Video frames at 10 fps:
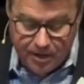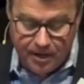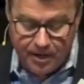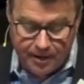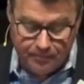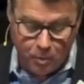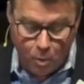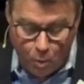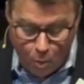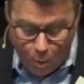
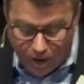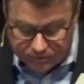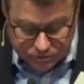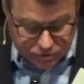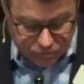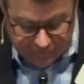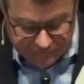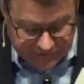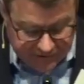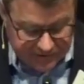um, one or two
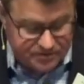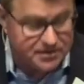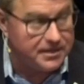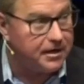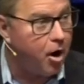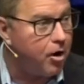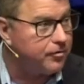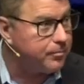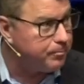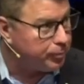of these that
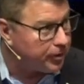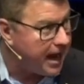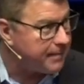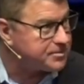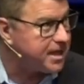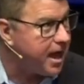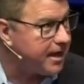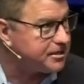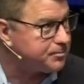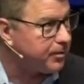are perhaps the
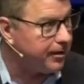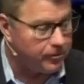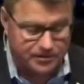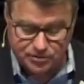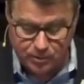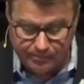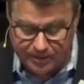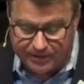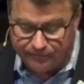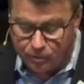highest priority. So I'm
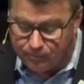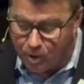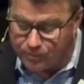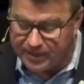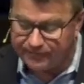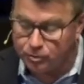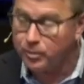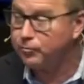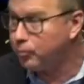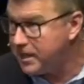going to give you a moment after
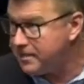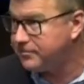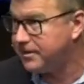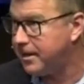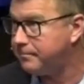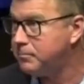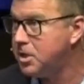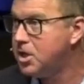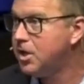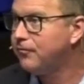we read them
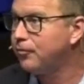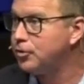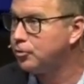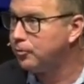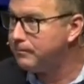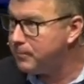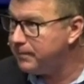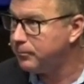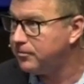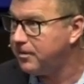for you to
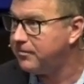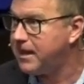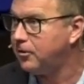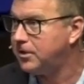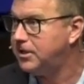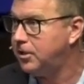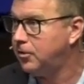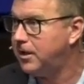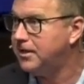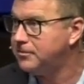remember that they are
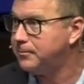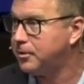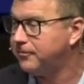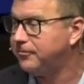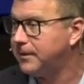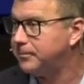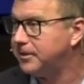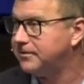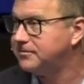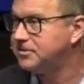here in the book of
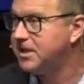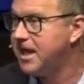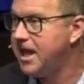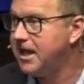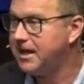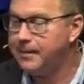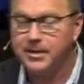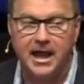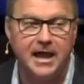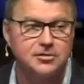Philippians. And I'm
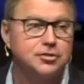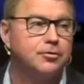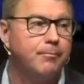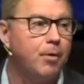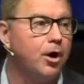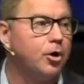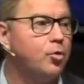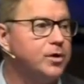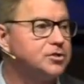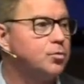going to ask you to
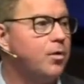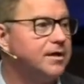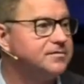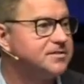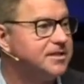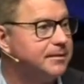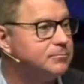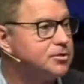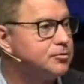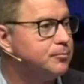mark which one
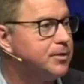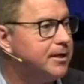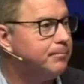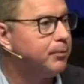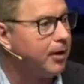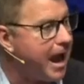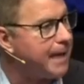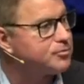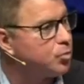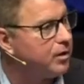seems to be
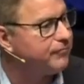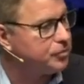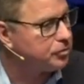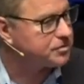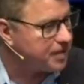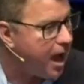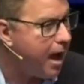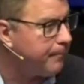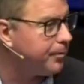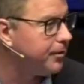perhaps one of your
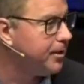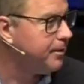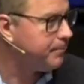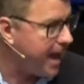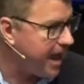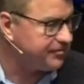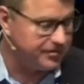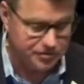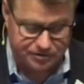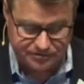top
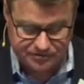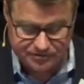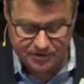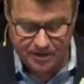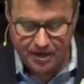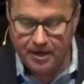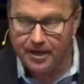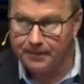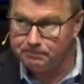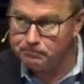passages
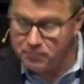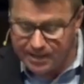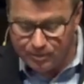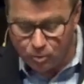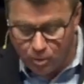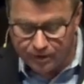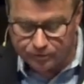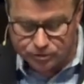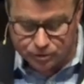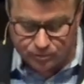um, maybe one
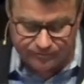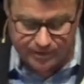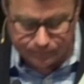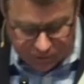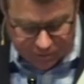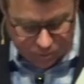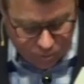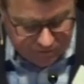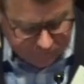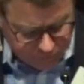or two of them. Look at,
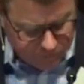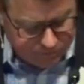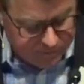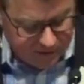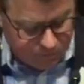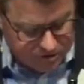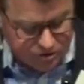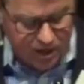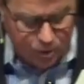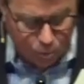with, with me, and we
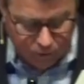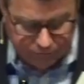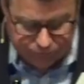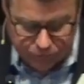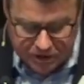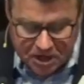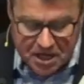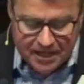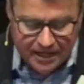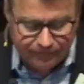just kind of work through it.
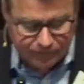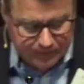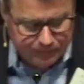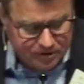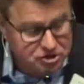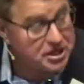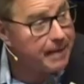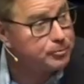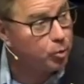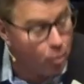In Philippians
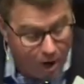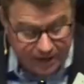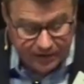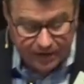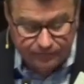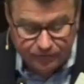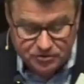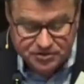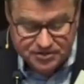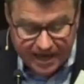chapter 1 and
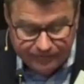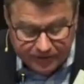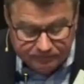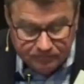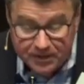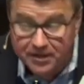verse 7,